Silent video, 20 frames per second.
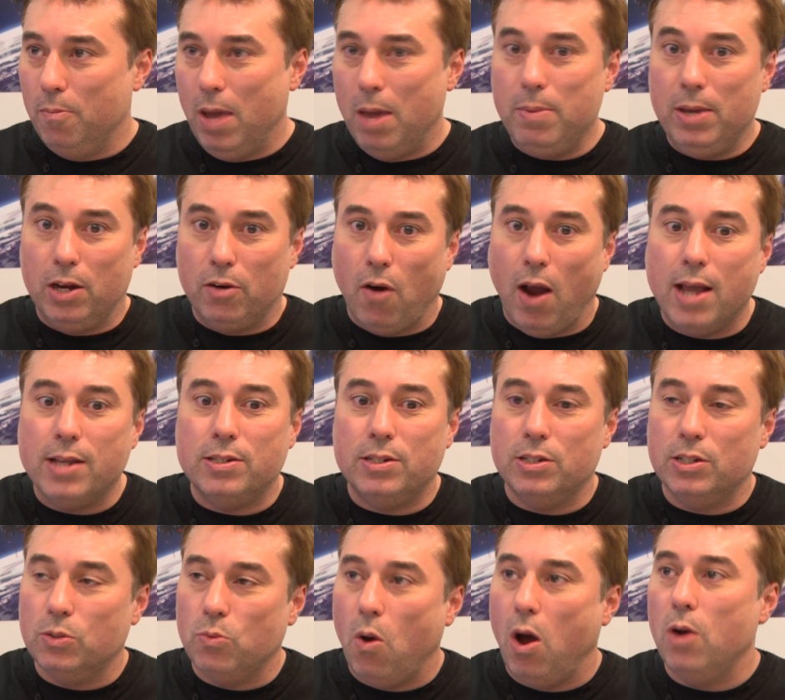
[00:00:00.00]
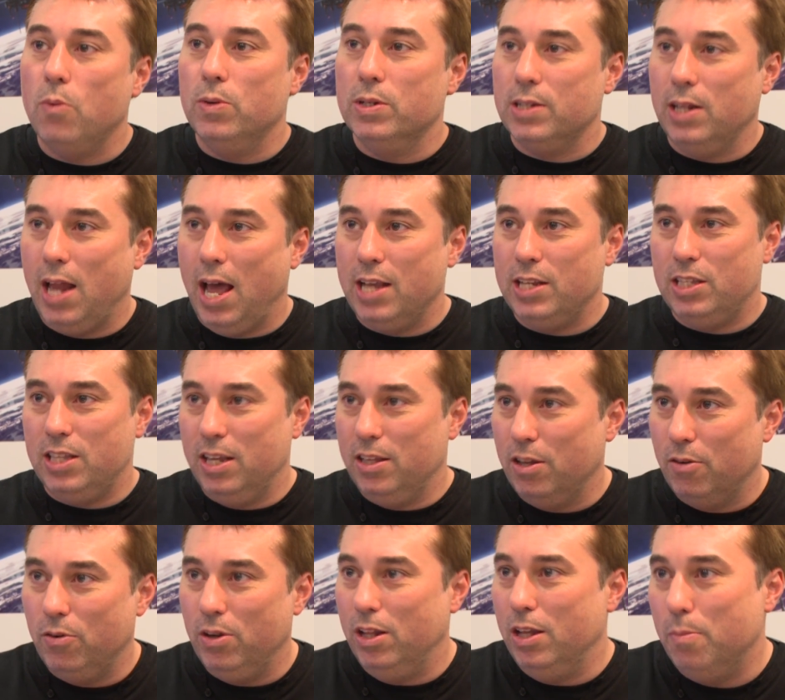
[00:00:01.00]
Maybe Crysis 1 was the last thing
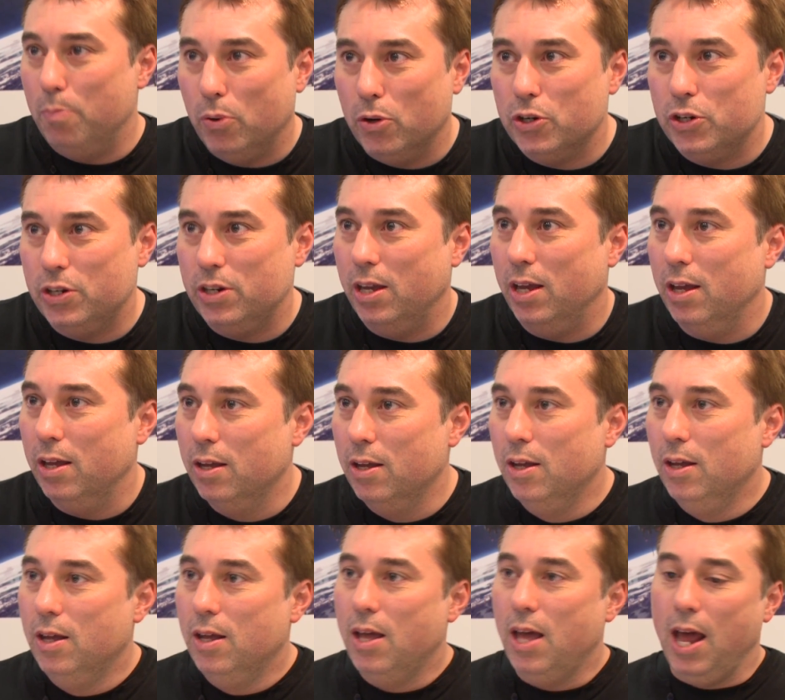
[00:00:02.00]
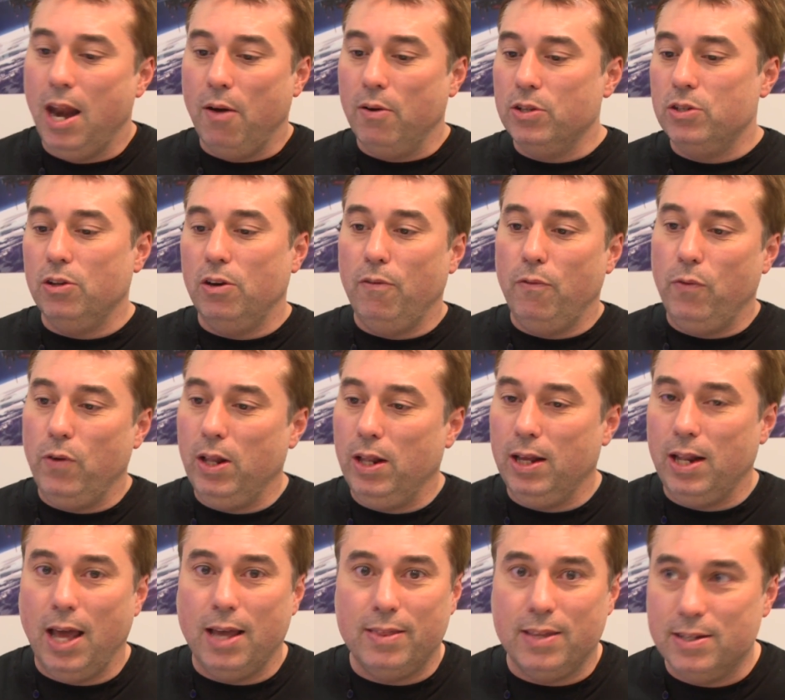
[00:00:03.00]
that really pushed it. And I was sort of feeling
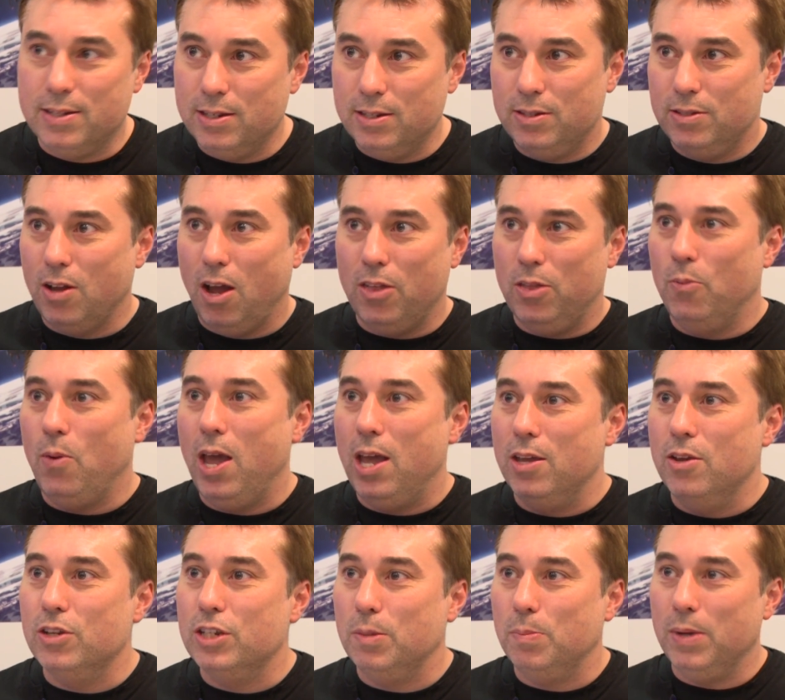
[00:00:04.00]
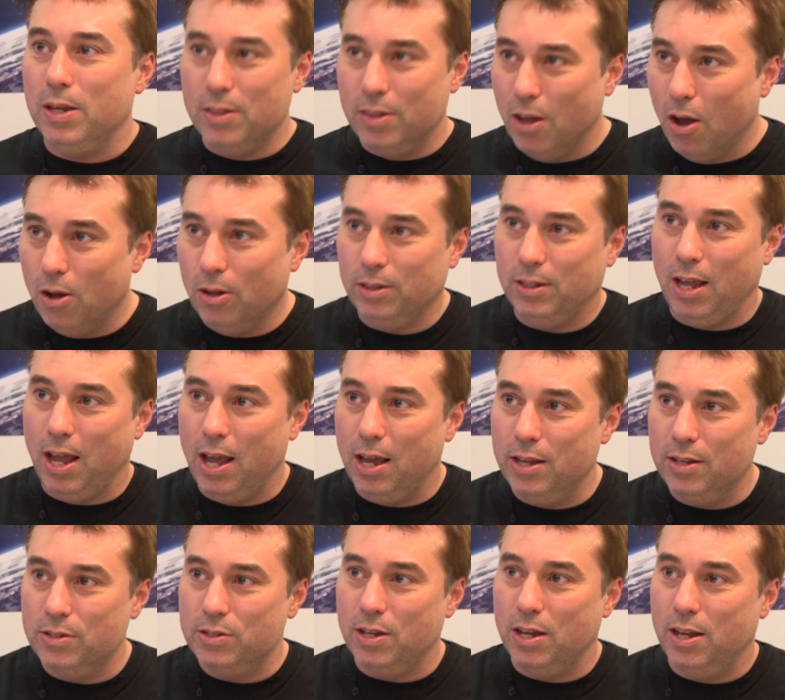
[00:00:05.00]
like this is not the way it used to be in the old
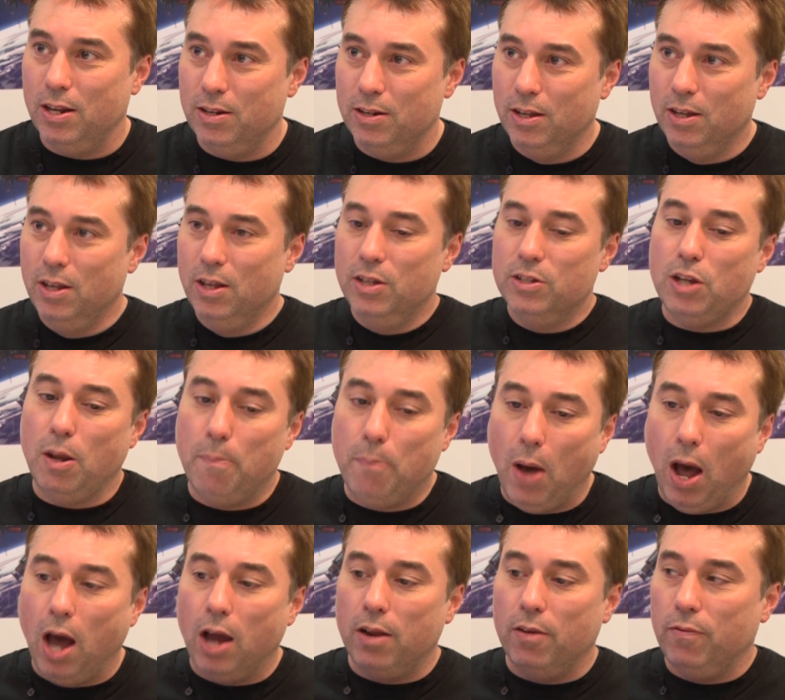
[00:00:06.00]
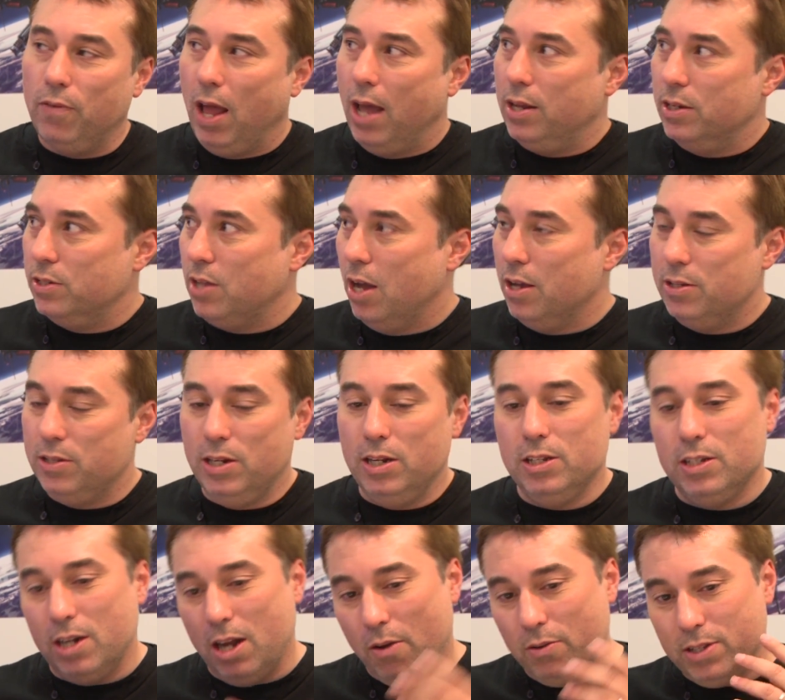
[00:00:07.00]
days. And so part of like Star
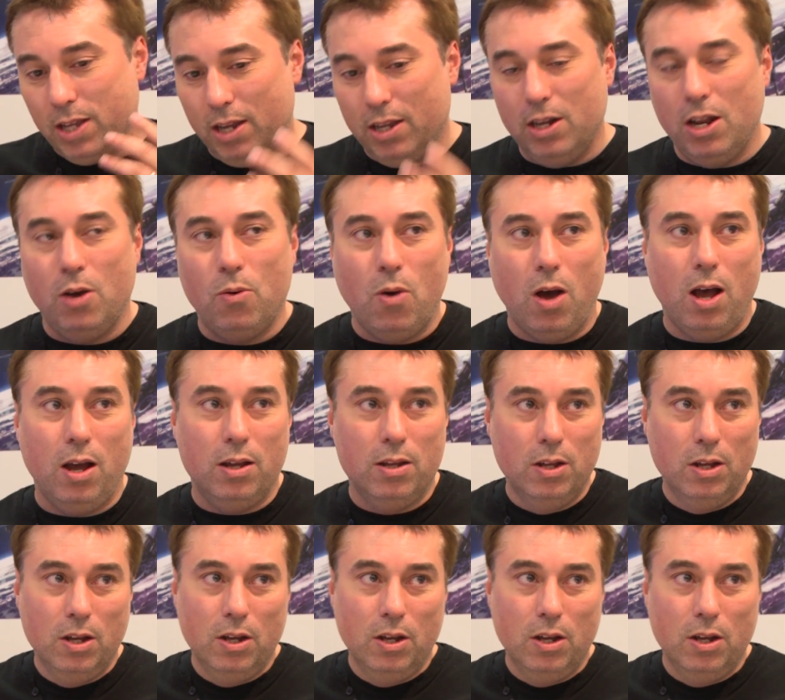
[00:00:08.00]
Citizen, I was like, you know what?